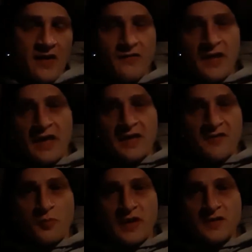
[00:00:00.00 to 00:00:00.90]
fitting these
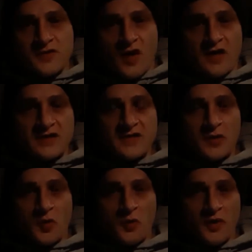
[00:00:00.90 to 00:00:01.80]
wheels on, and see
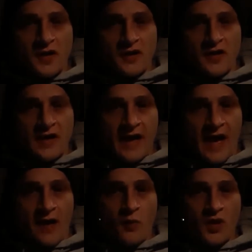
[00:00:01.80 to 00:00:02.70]
what we're really looking
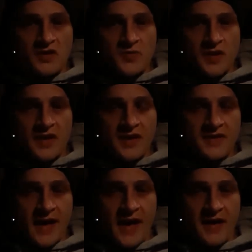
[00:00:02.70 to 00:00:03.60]
at and what it's really going to
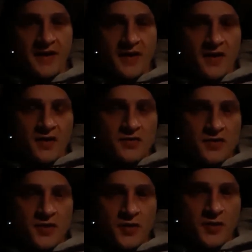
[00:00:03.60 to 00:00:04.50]
take
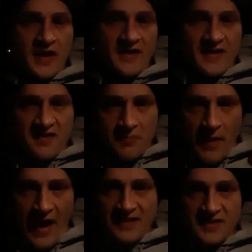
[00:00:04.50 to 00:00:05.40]
to get these
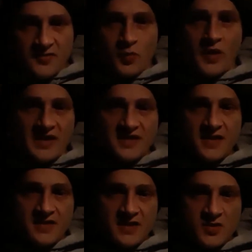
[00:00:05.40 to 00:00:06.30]
massive
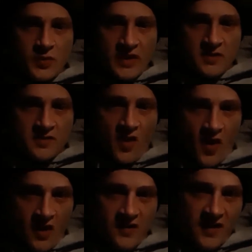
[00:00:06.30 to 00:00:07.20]
26-inch wheels
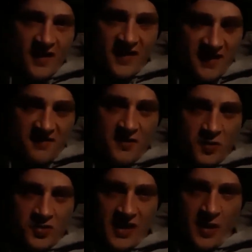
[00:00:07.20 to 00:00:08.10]
on this little
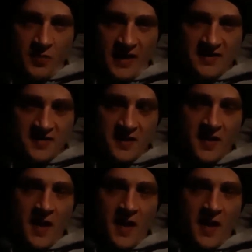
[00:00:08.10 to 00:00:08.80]
Trailblazer.